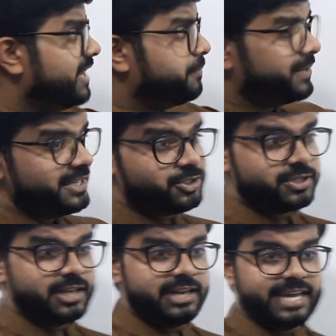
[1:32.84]
And the
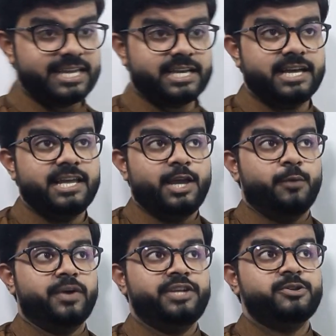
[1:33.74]
prediction, like
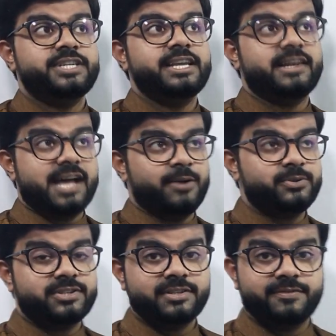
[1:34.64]
when you see
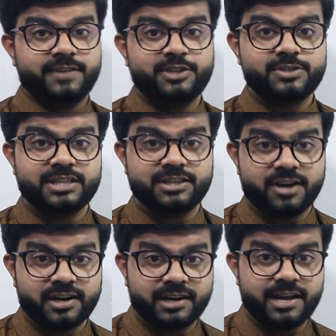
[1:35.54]
clouds, when you see the
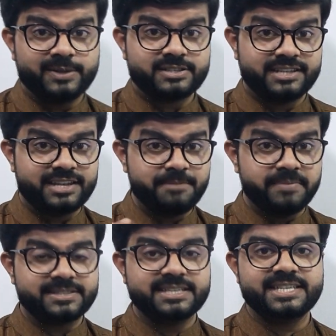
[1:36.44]
dark clouds, the
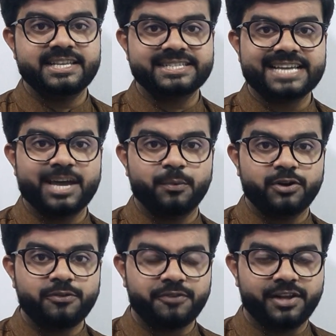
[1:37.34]
nimbus is in the sky, what
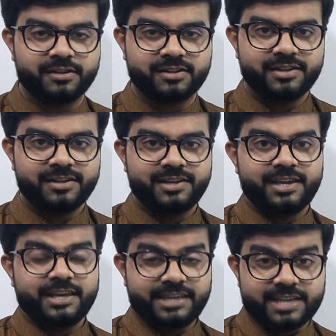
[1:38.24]
do you feel?
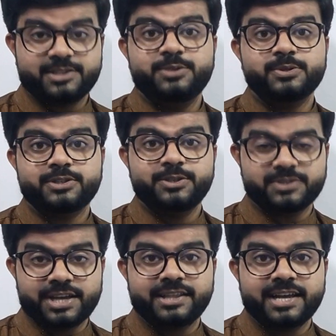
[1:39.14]
Yes, you
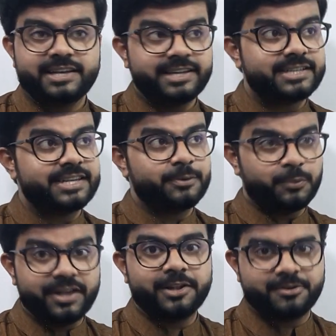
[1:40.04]
say that it
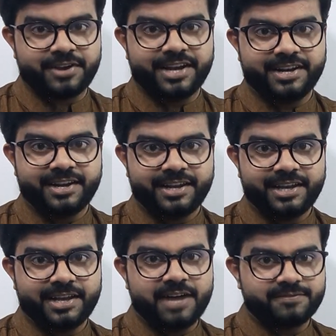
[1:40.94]
will rain
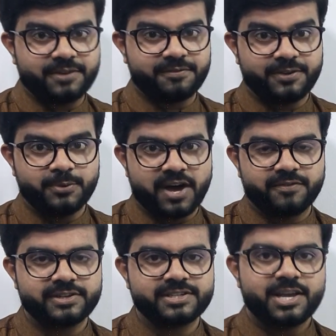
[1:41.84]
after a few
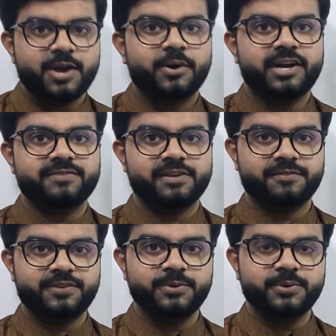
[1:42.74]
hours, or after a
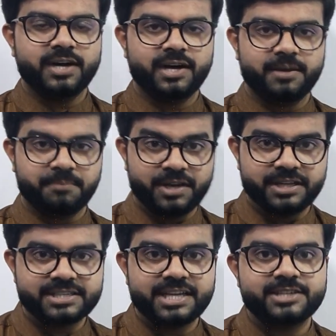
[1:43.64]
few
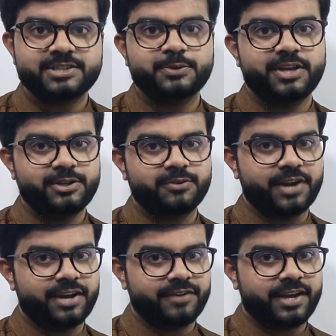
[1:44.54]
minutes it's going to
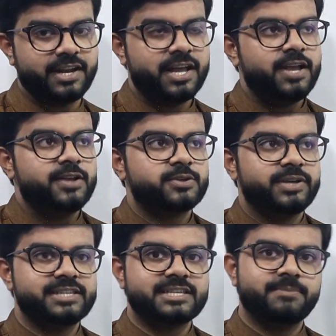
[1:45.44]
rain, right? So
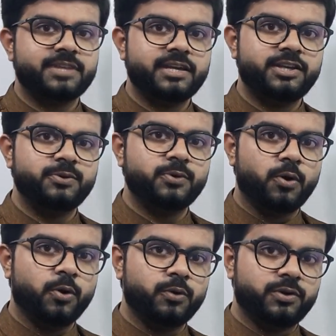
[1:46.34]
it is something
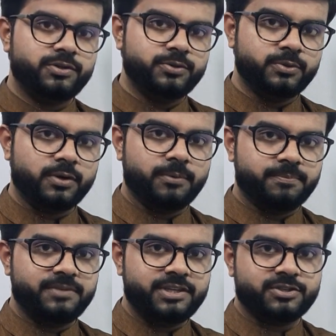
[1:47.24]
you
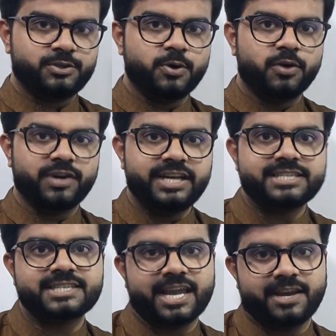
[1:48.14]
means you already
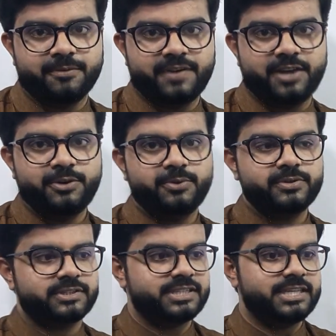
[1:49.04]
say when
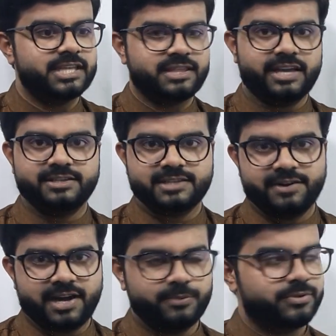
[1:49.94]
you see the things
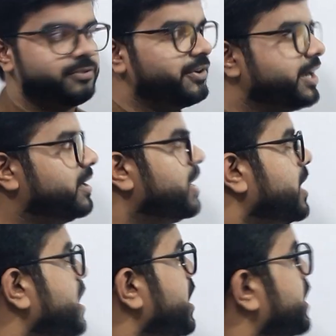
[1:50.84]
around, right?
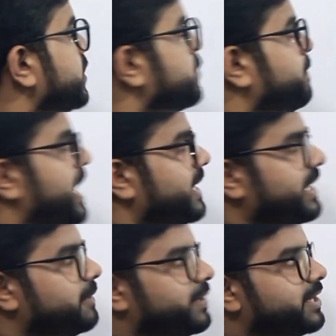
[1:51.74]
So
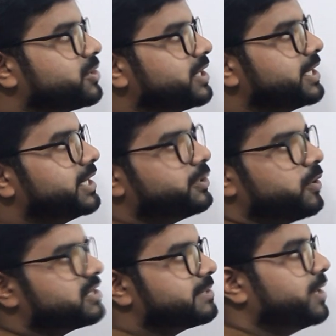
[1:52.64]
planning and prediction, it
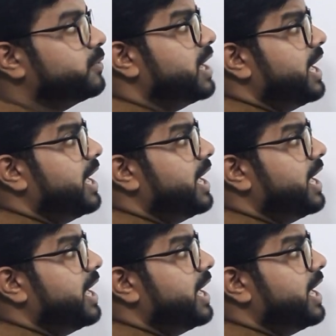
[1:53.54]
talks about,